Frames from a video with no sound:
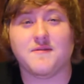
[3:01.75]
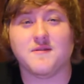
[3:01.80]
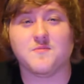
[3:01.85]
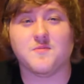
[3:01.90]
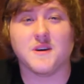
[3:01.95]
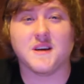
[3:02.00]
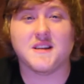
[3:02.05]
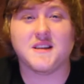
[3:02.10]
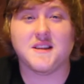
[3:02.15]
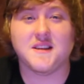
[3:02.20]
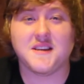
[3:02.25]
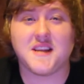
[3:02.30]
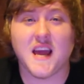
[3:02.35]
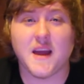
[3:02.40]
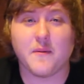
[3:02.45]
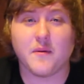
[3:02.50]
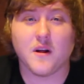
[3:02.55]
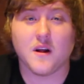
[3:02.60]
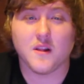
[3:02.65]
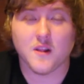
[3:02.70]
is bringing to the
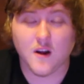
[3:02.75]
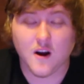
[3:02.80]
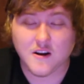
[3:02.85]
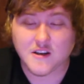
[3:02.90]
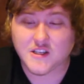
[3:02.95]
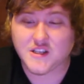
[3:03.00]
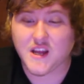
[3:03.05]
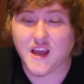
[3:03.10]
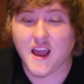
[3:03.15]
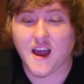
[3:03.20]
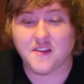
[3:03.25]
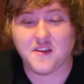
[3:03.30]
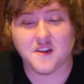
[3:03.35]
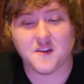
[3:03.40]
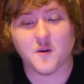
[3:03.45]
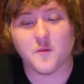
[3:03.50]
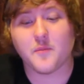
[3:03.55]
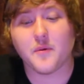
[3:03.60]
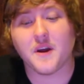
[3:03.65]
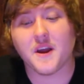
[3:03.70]
table on launch day. I
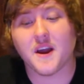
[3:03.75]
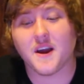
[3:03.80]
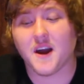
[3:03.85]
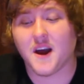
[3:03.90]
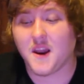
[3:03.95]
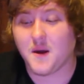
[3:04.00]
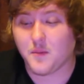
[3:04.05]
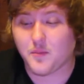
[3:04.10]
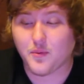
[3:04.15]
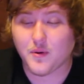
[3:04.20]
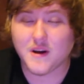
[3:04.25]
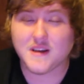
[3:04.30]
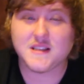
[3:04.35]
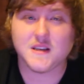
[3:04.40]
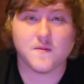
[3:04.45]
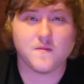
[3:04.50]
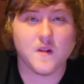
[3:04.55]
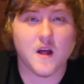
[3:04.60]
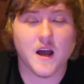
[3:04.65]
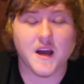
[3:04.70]
think they're bringing an
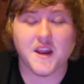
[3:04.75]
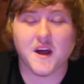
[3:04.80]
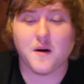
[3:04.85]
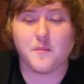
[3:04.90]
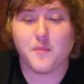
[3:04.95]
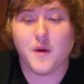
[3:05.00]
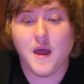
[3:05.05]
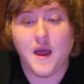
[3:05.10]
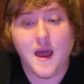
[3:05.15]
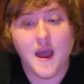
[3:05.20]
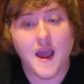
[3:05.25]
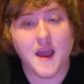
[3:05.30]
impressive lineup,